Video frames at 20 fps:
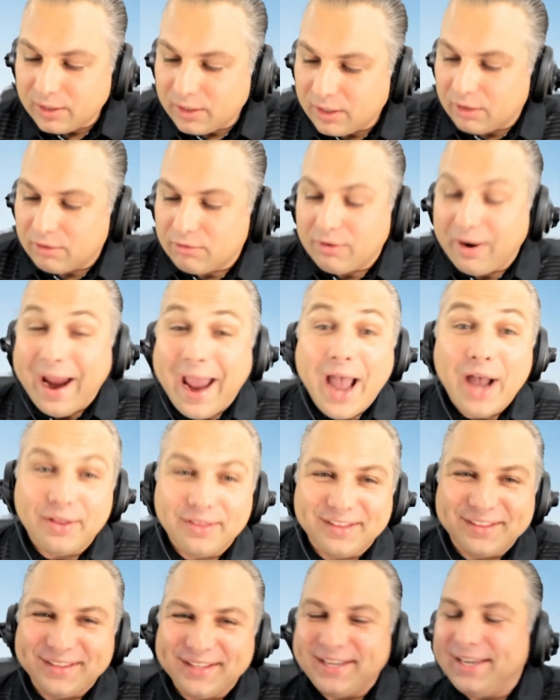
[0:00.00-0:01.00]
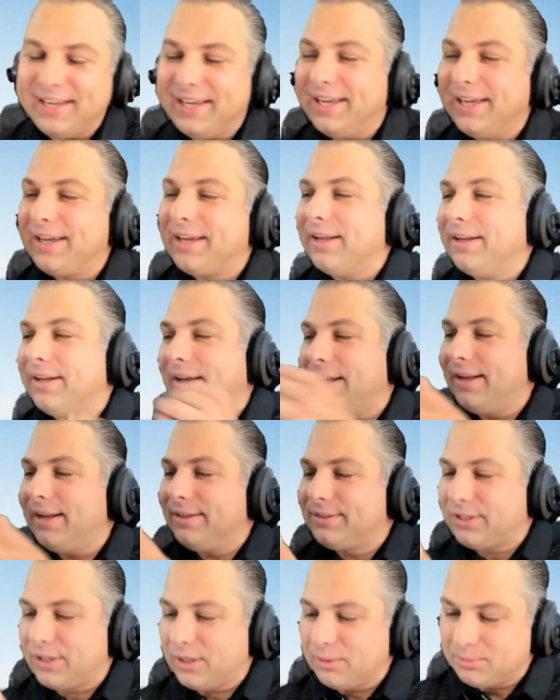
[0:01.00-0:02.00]
around the league in, in
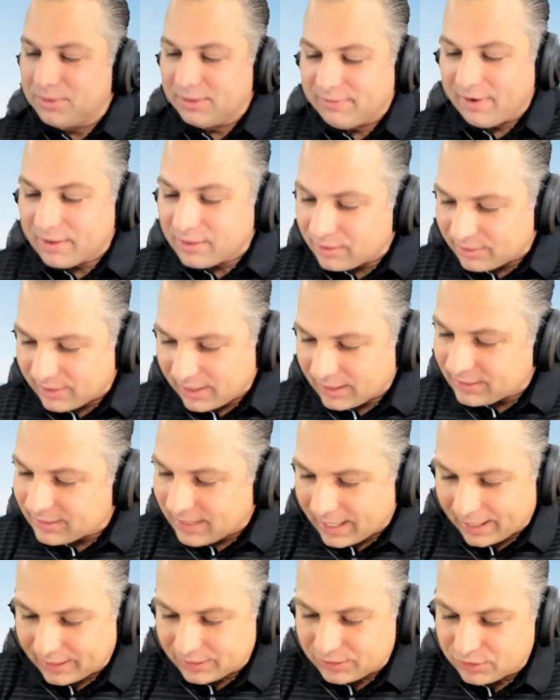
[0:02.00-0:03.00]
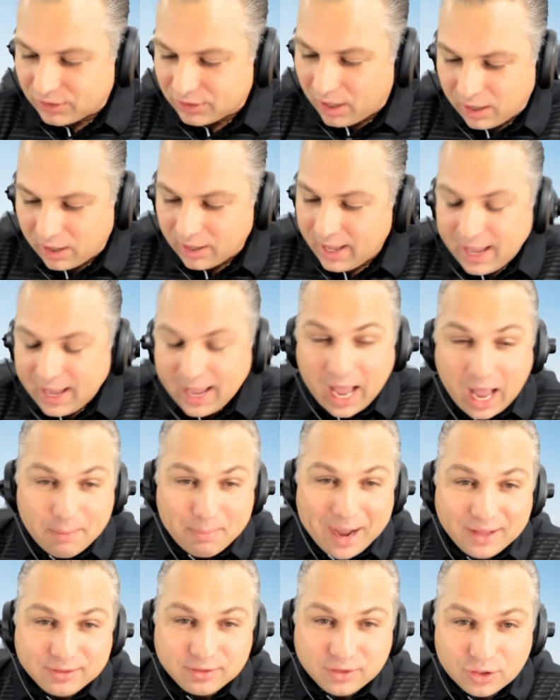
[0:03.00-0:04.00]
terms of other things that I saw. How
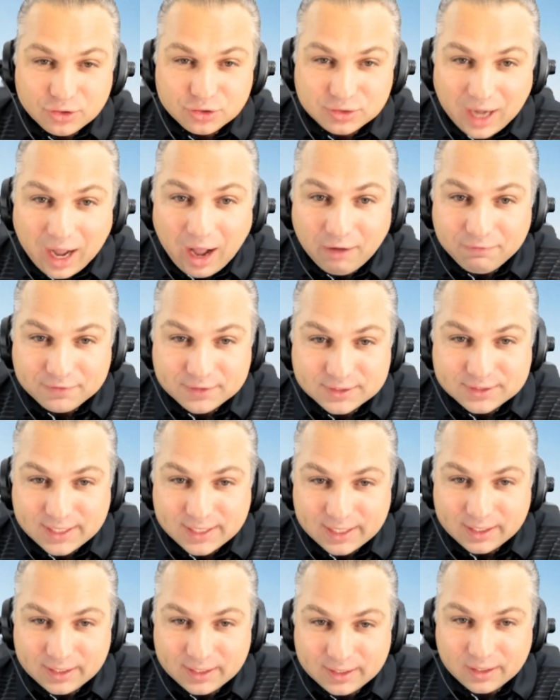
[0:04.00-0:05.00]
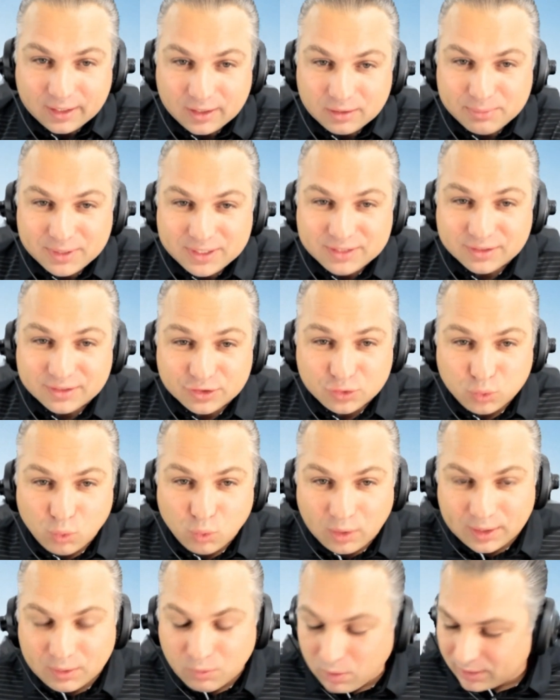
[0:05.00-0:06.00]
about those Dolphins taking care of business?
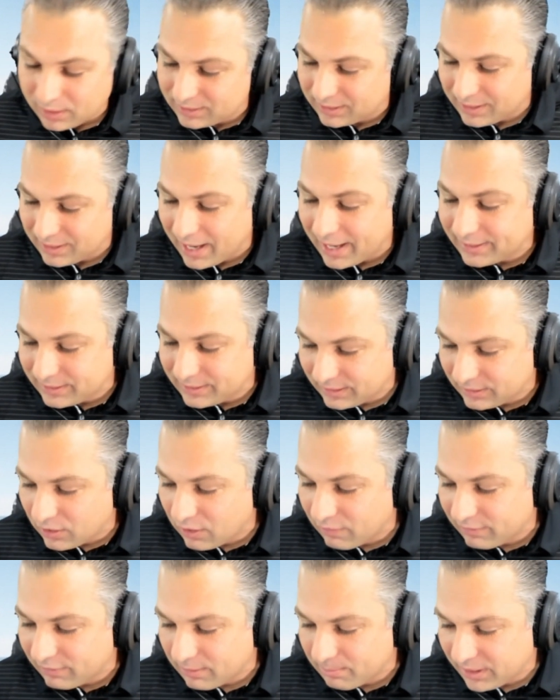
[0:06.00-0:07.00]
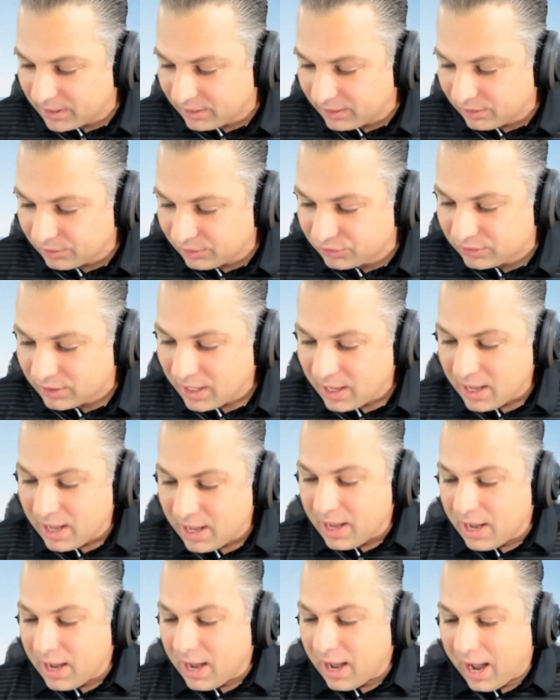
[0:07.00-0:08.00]
21 to 19 over the Bills.
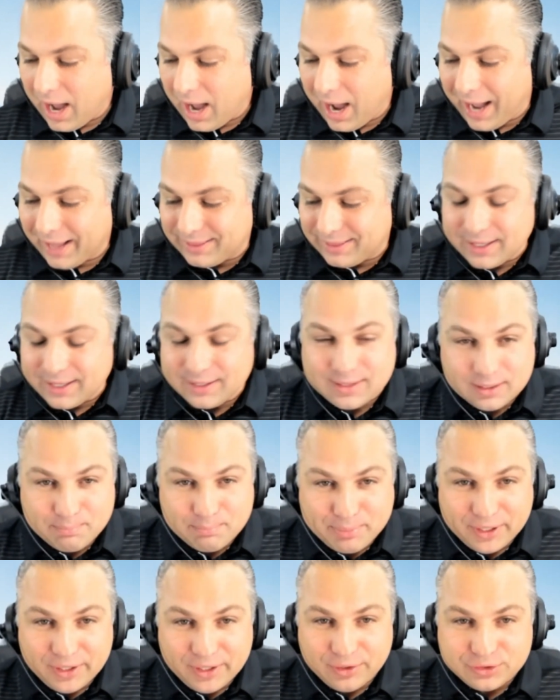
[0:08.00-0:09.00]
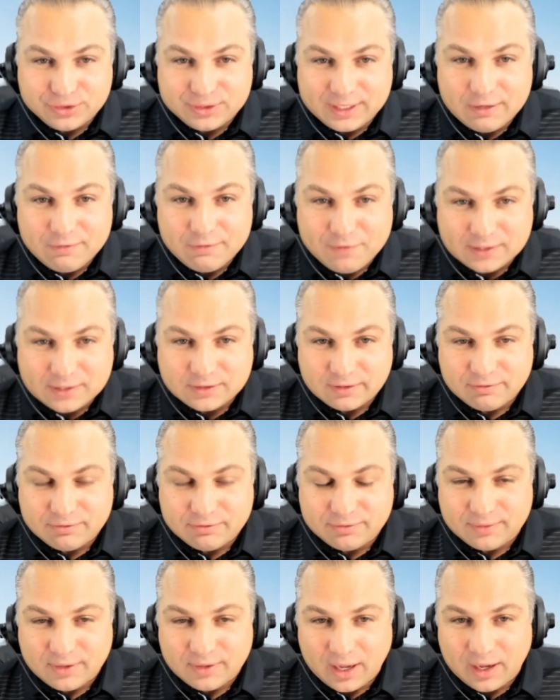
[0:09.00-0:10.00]
I think the Bills'
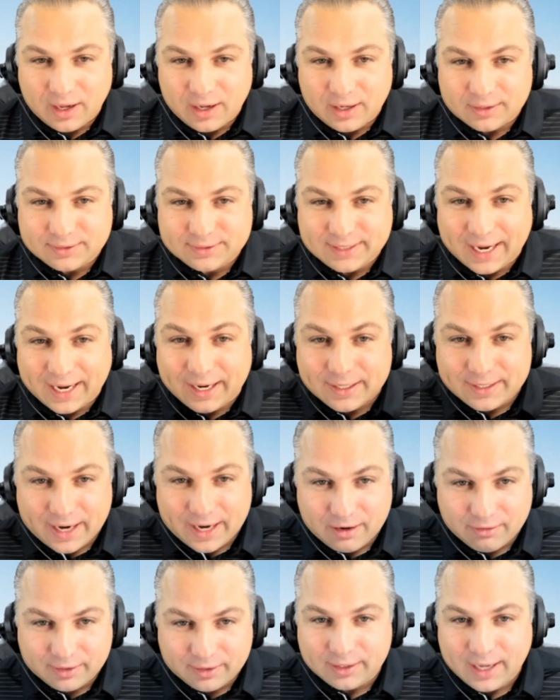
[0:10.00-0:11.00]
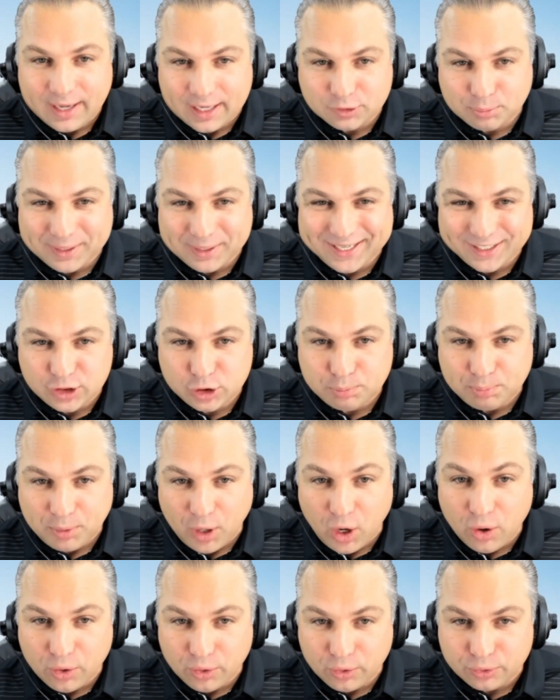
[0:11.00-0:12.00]
defensive uh, secondary has been
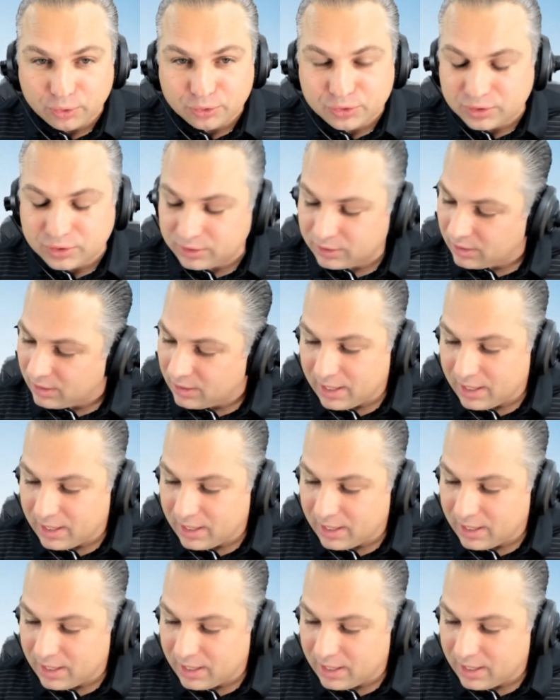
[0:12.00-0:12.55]
exposed,